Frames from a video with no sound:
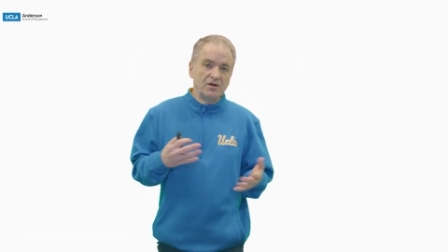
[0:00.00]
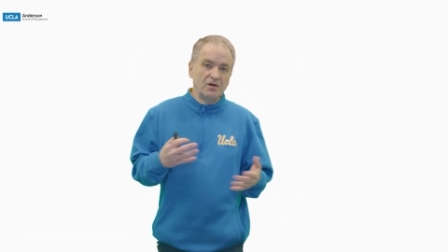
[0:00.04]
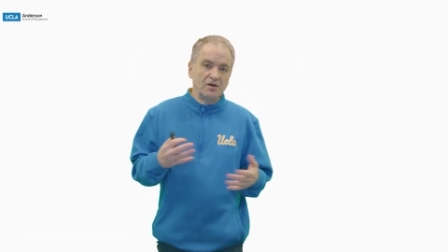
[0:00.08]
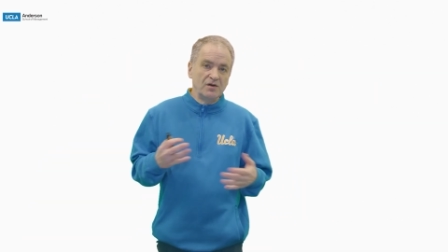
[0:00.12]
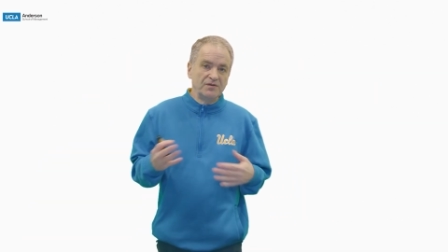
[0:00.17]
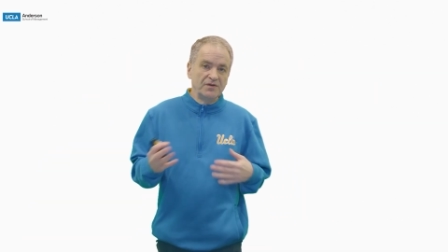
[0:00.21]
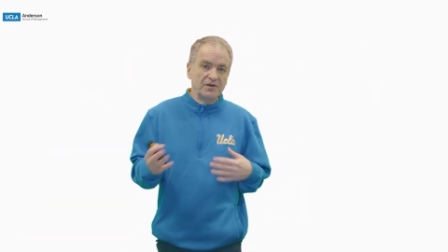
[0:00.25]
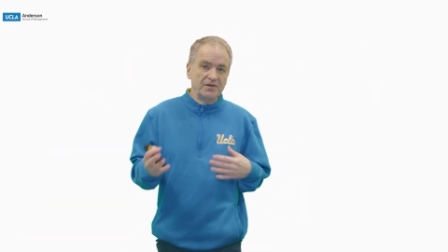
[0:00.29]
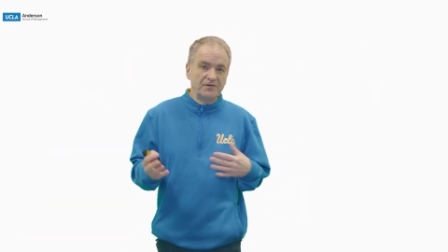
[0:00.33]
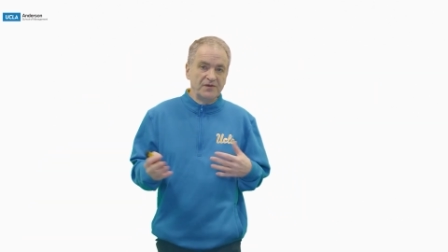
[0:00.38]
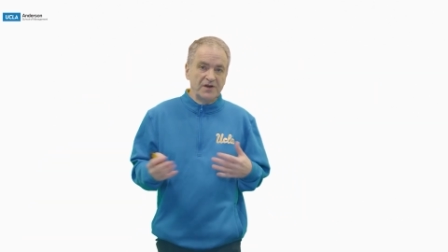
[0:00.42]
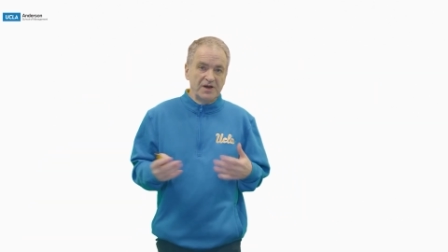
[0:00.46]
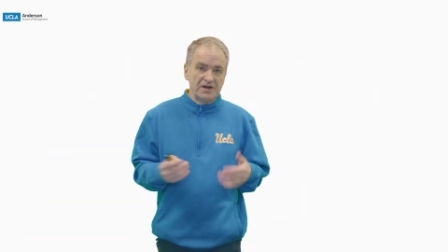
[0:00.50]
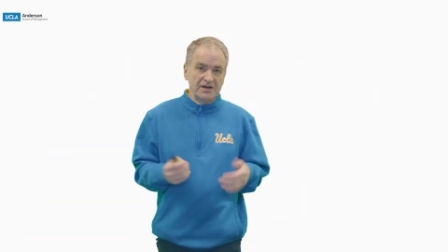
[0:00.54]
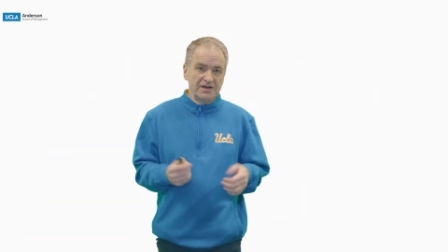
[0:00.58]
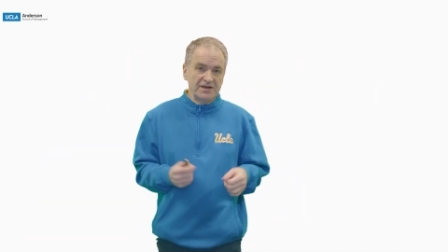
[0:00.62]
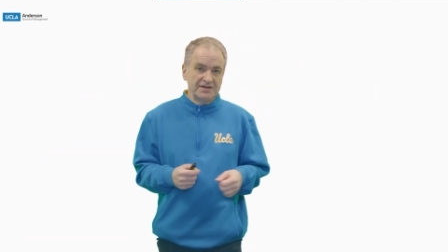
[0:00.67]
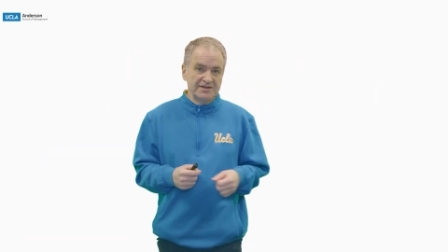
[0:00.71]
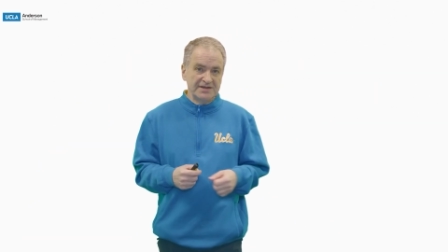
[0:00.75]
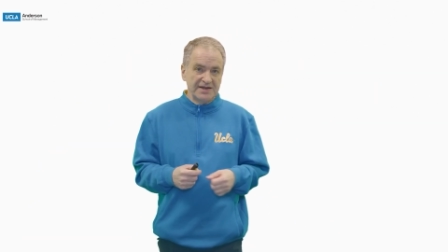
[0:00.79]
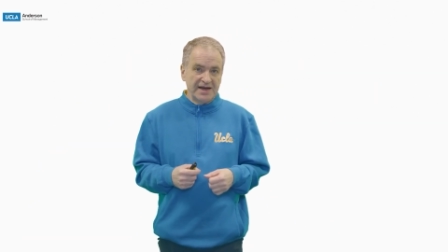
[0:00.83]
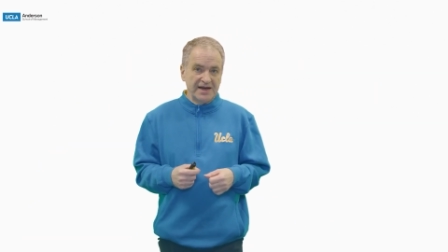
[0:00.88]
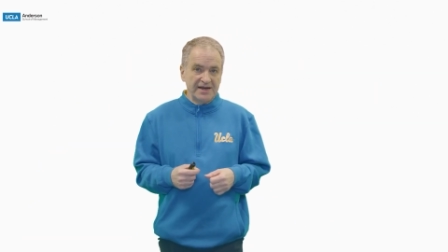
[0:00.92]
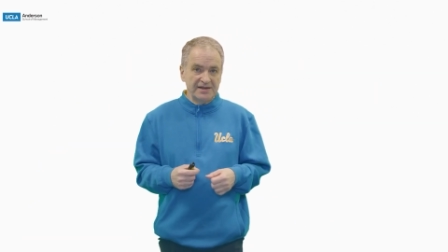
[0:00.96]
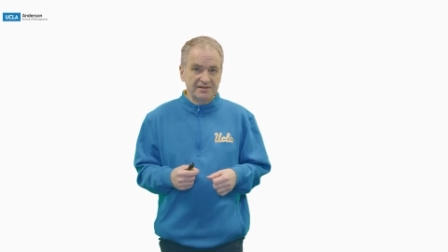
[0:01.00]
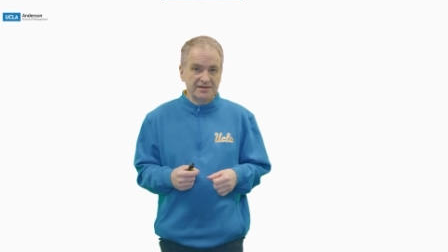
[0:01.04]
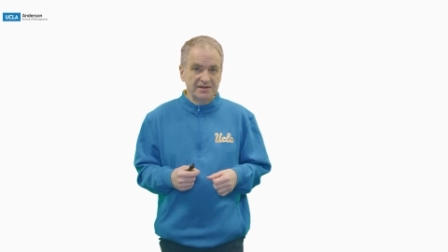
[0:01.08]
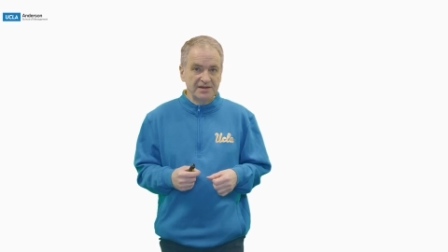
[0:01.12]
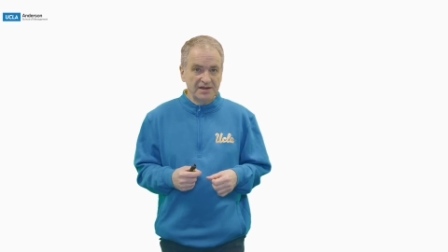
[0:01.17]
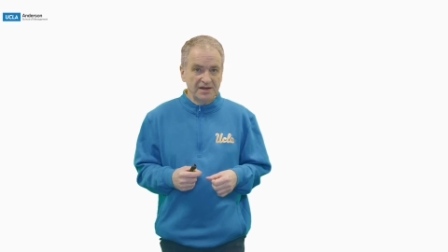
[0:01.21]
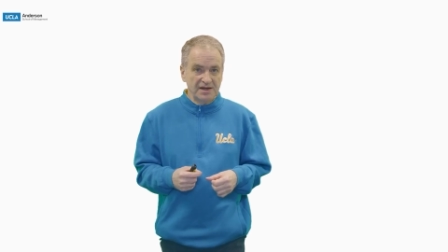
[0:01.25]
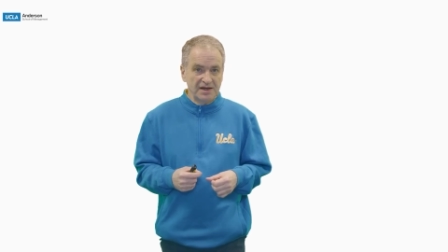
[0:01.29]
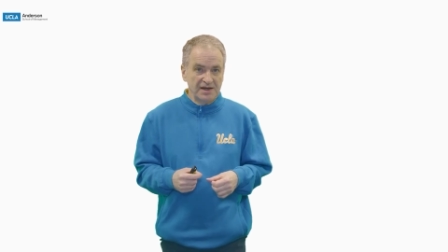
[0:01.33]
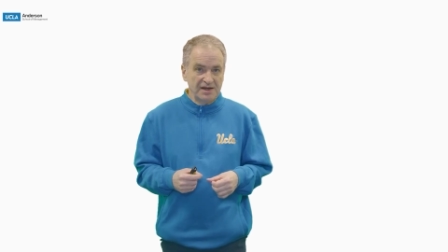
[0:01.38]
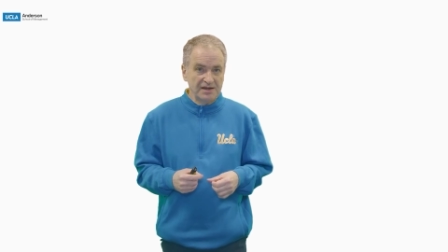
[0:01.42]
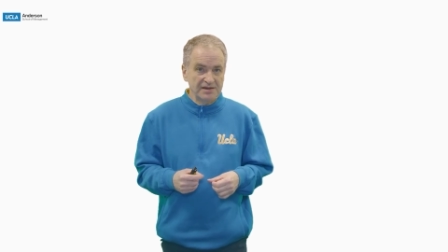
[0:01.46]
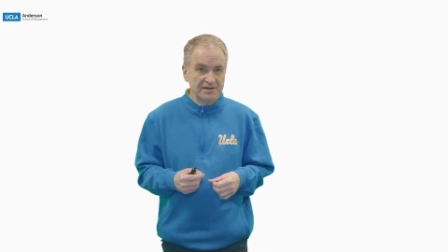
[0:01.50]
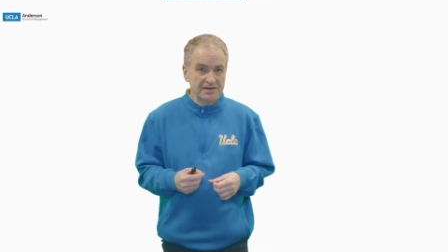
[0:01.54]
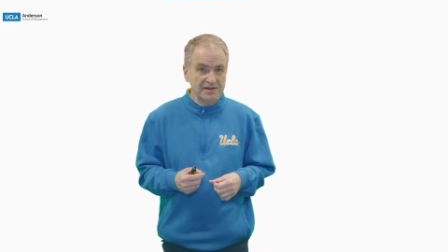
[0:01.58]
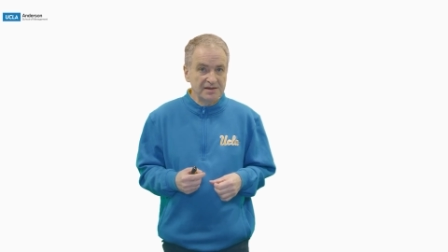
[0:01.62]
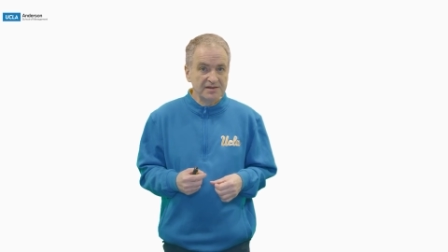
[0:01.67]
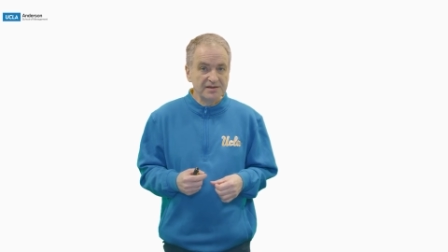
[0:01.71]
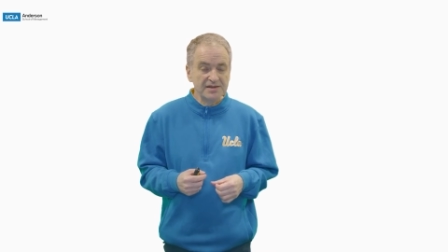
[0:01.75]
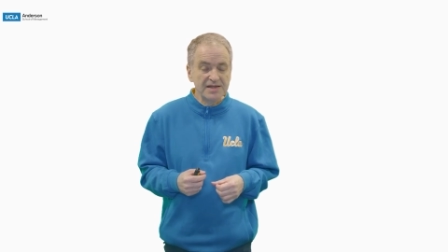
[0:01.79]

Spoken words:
of the various asset classes.